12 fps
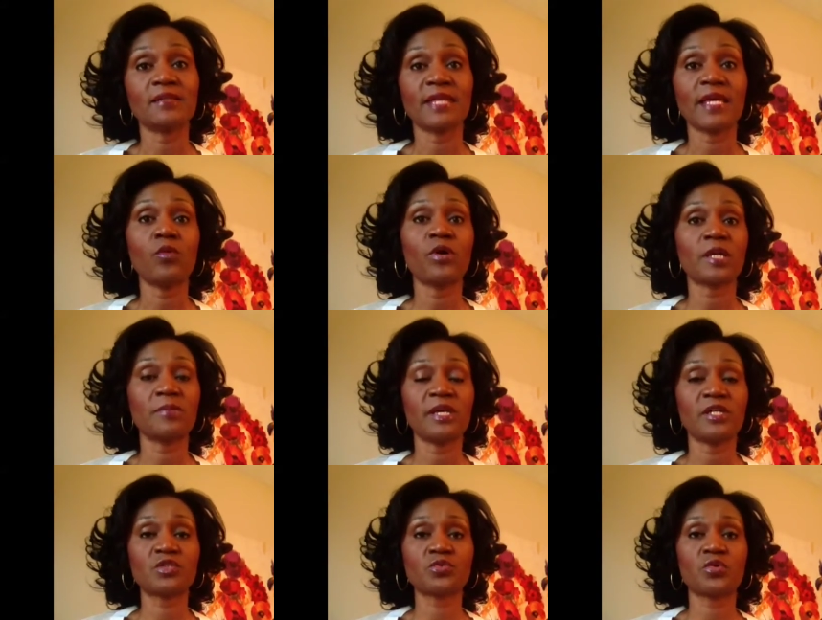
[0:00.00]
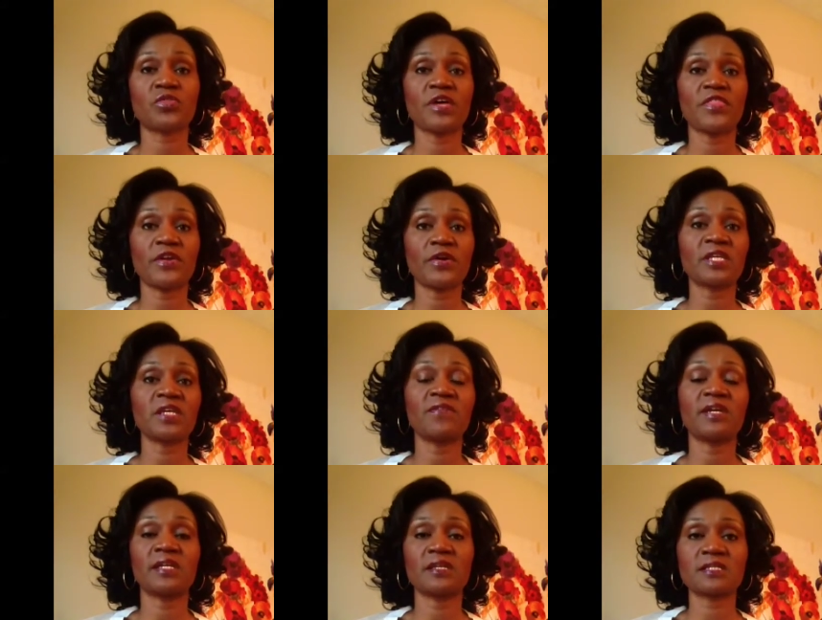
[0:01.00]
They want to make sure that they're
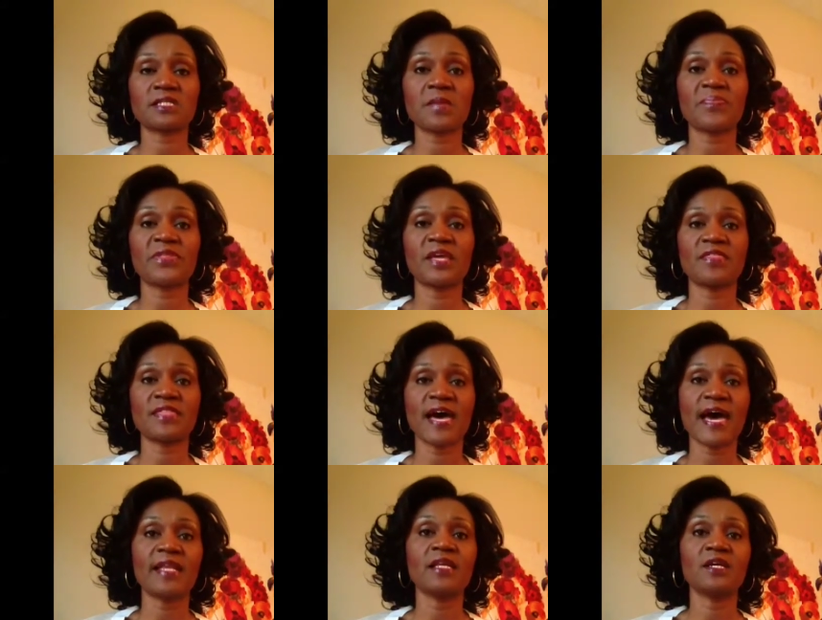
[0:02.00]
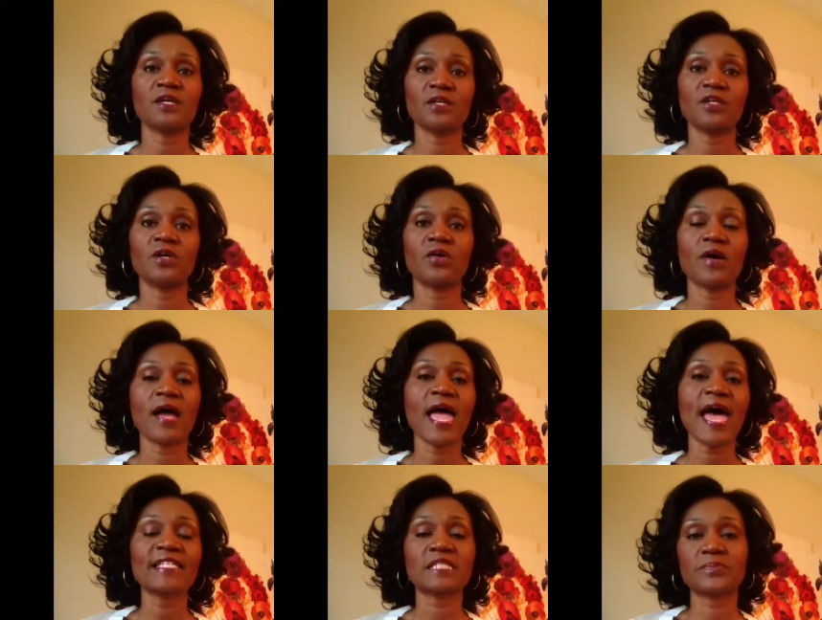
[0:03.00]
giving into something that
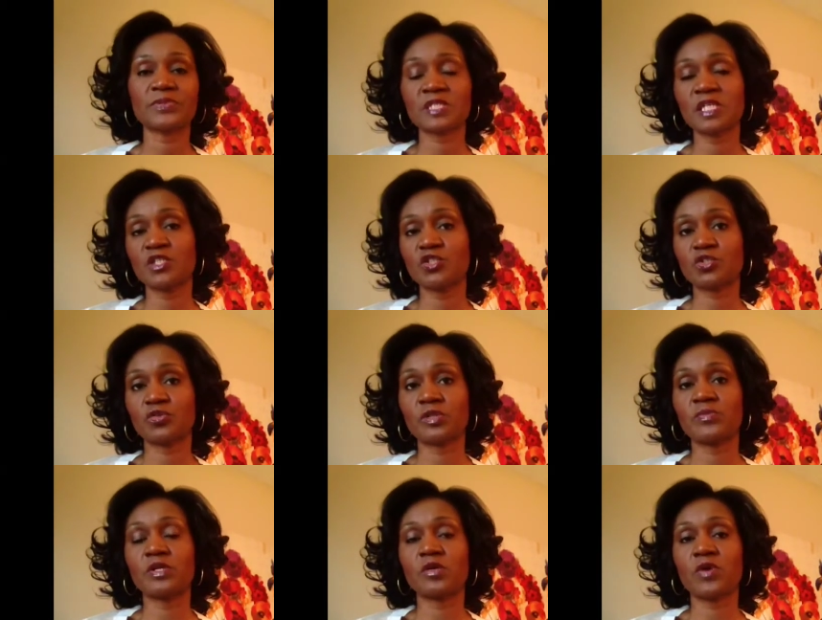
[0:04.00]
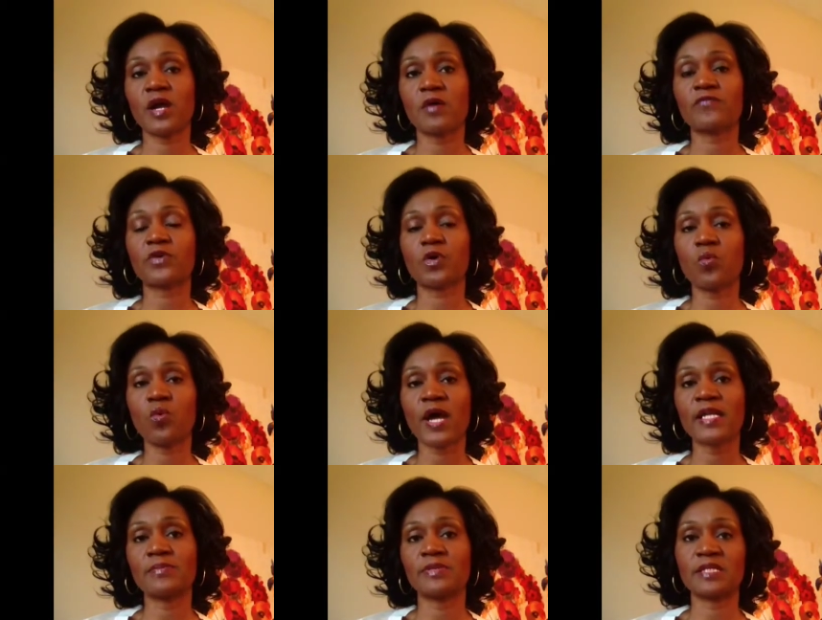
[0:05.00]
has the potential to be around for
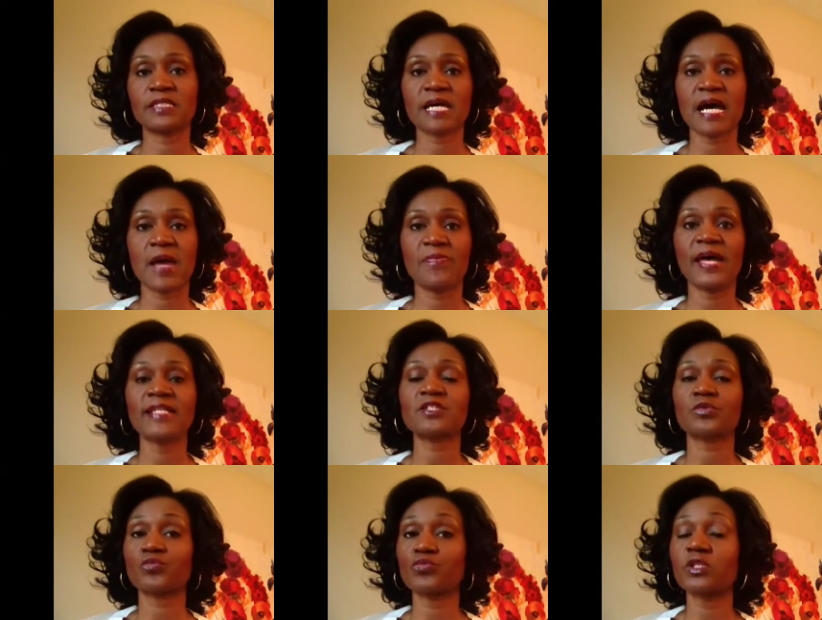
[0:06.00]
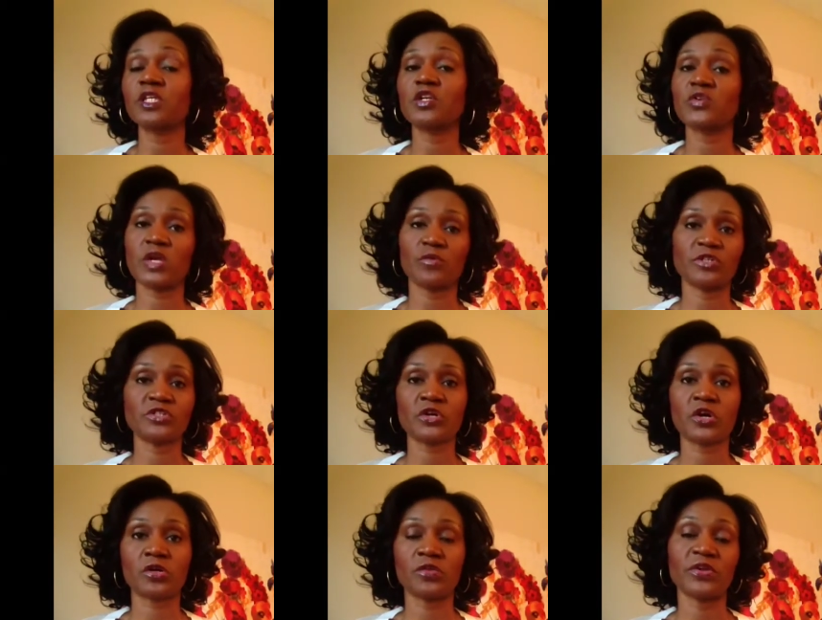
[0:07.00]
quite a bit of time. That's a really great
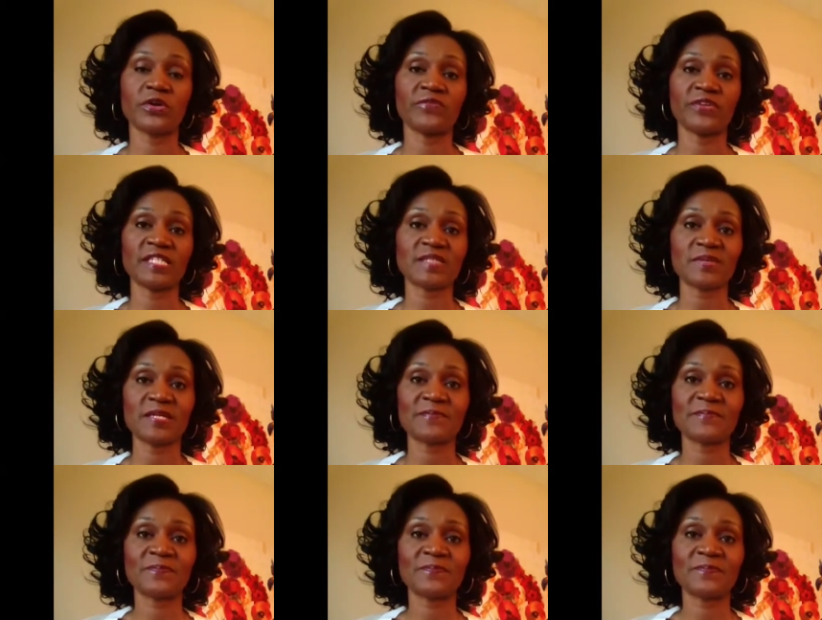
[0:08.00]
return on their investment.